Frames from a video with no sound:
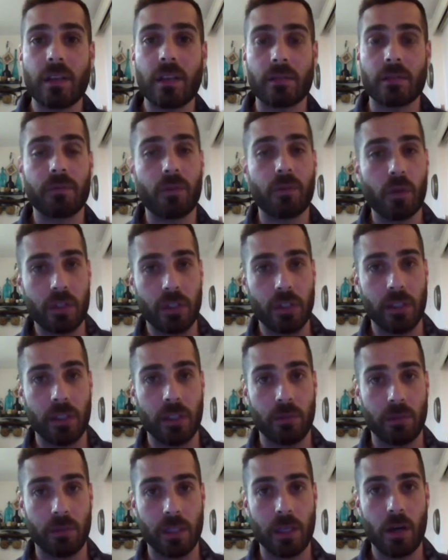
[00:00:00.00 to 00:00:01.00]

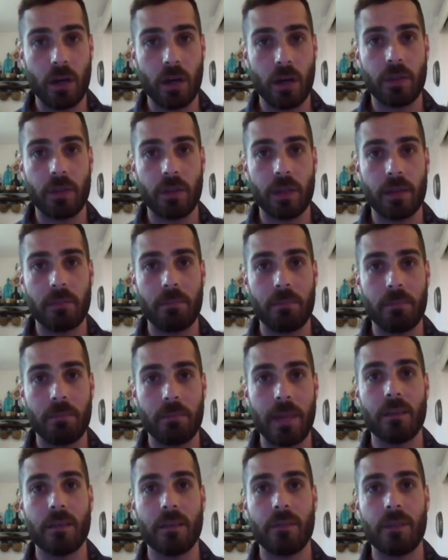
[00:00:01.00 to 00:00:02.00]
Unfortunately, we know that
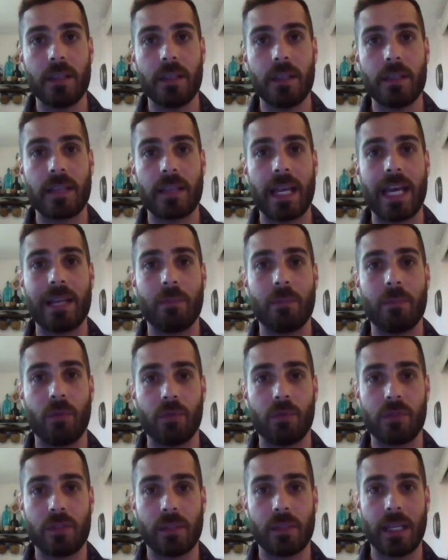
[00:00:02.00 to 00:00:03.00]
many of these
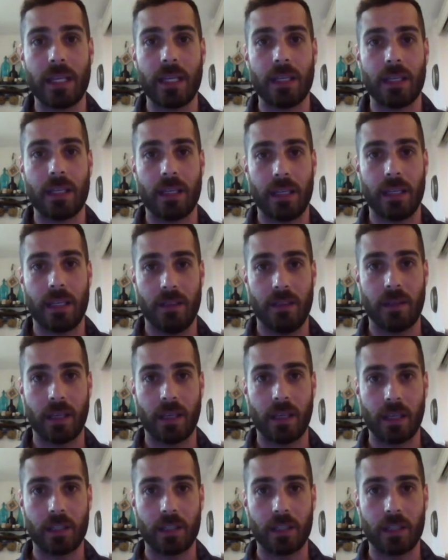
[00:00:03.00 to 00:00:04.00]
animals today in
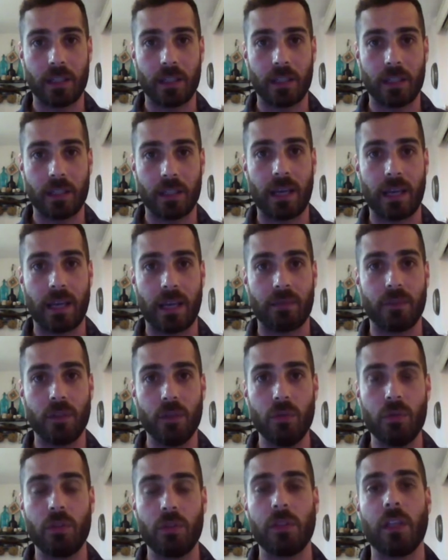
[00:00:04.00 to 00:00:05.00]
the industry have
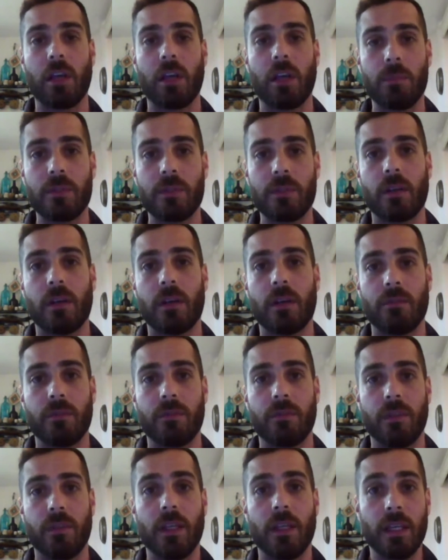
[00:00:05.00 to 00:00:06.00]
huge lumps of